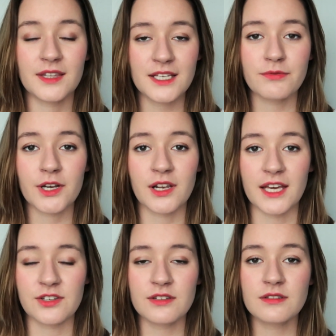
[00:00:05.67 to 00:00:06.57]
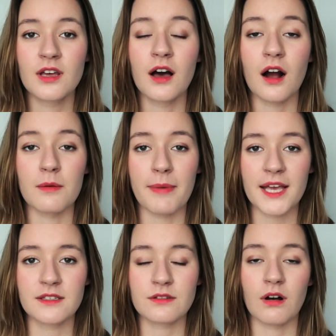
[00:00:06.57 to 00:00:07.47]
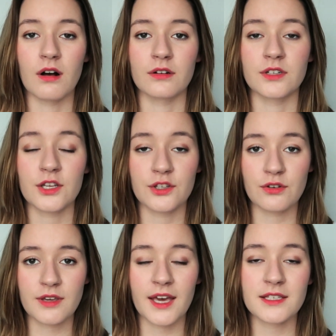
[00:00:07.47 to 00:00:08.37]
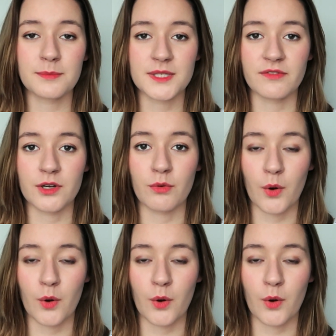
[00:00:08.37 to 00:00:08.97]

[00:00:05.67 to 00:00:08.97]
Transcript: these regulations are based on UK specific